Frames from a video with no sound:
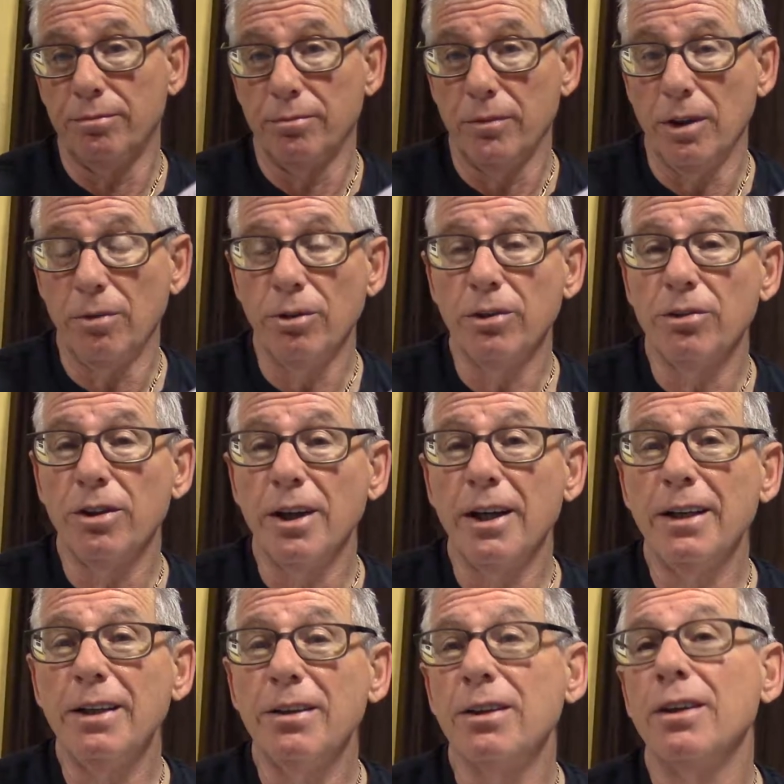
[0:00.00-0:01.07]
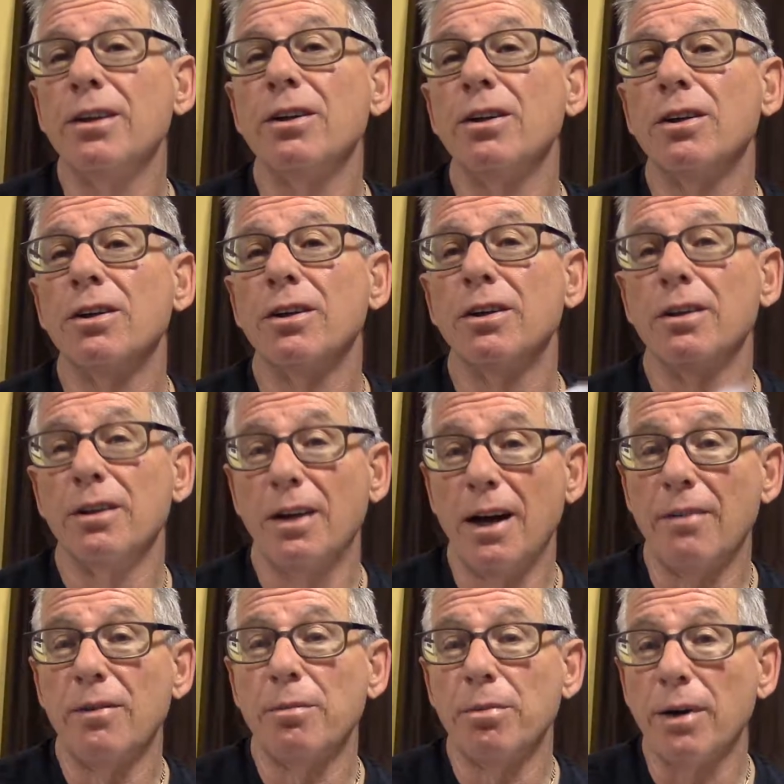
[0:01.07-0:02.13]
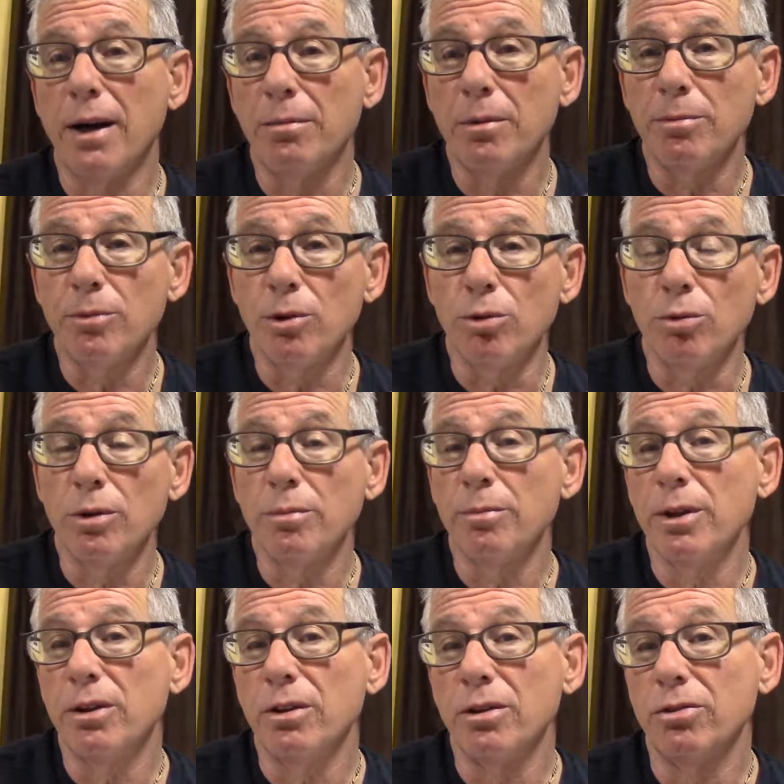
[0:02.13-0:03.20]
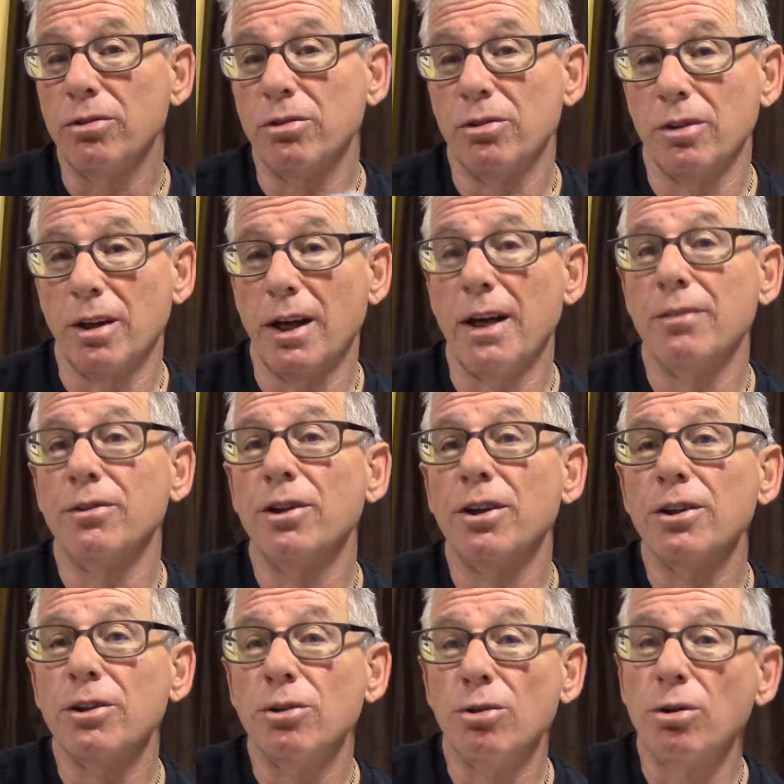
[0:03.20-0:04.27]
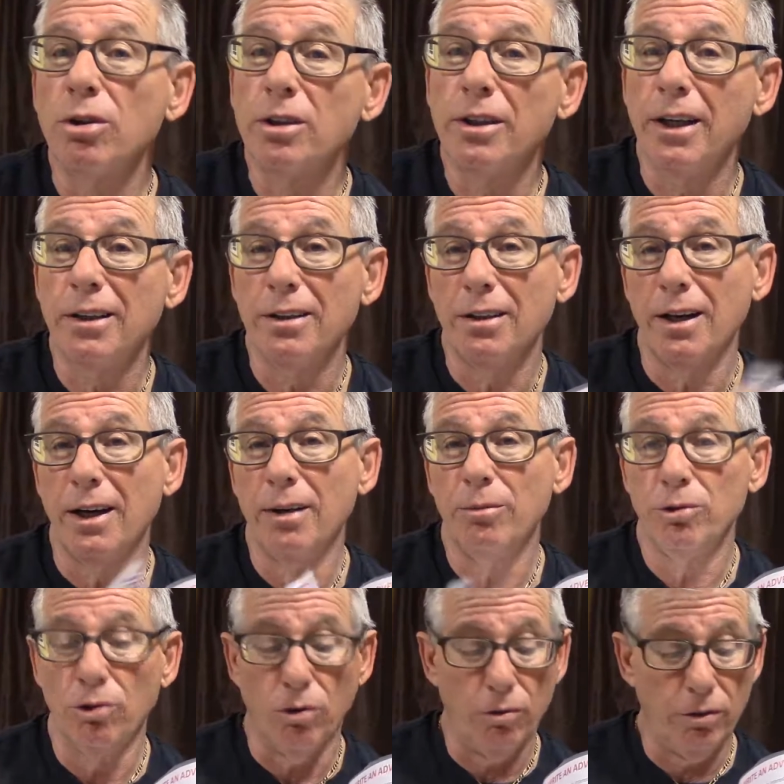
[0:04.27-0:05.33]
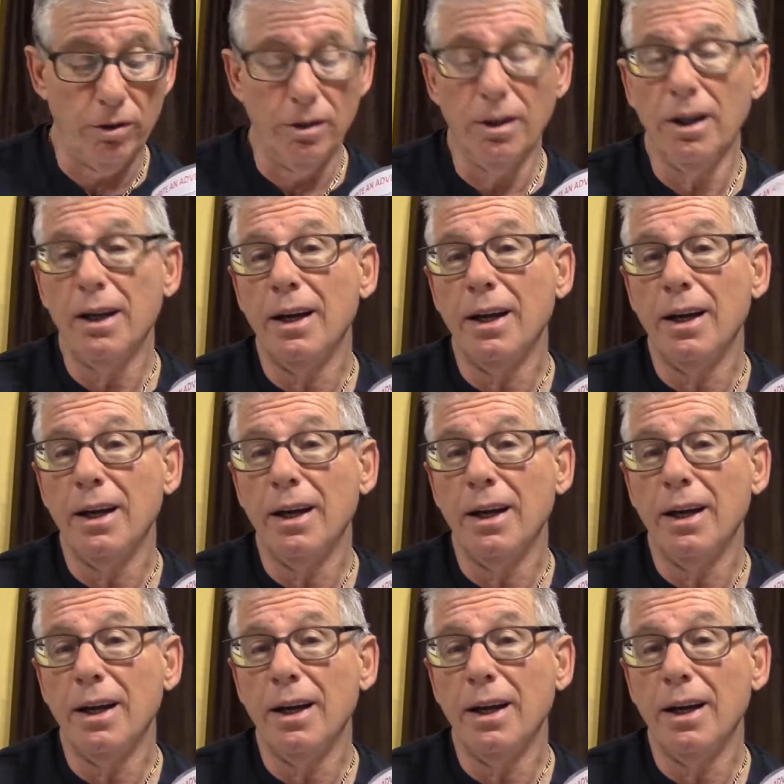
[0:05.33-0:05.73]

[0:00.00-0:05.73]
There isn't anything you're going to have a problem doing, because I've done it all 10 times over,